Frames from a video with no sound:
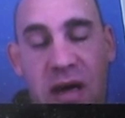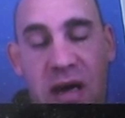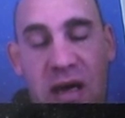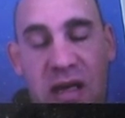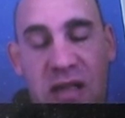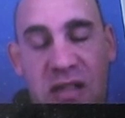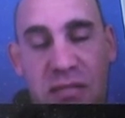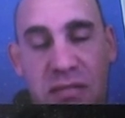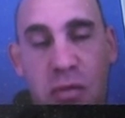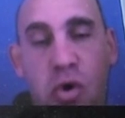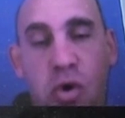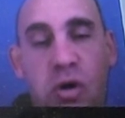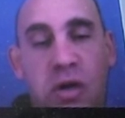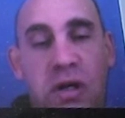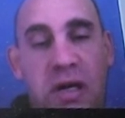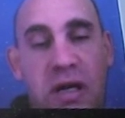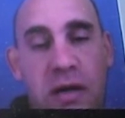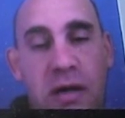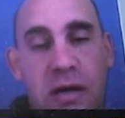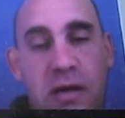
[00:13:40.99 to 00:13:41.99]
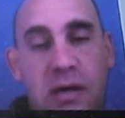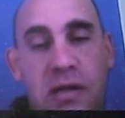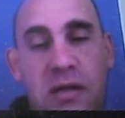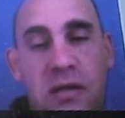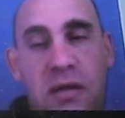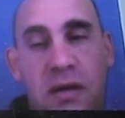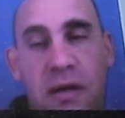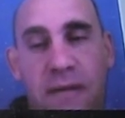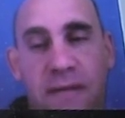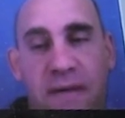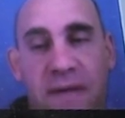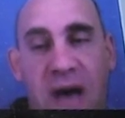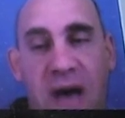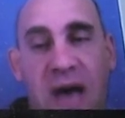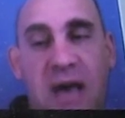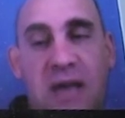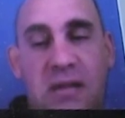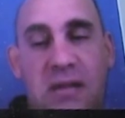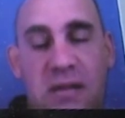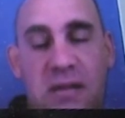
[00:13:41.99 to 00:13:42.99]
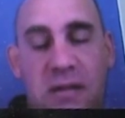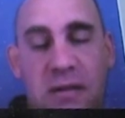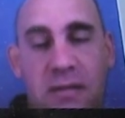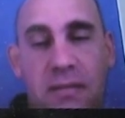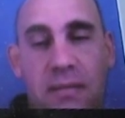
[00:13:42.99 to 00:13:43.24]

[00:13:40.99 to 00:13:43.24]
small deals fast.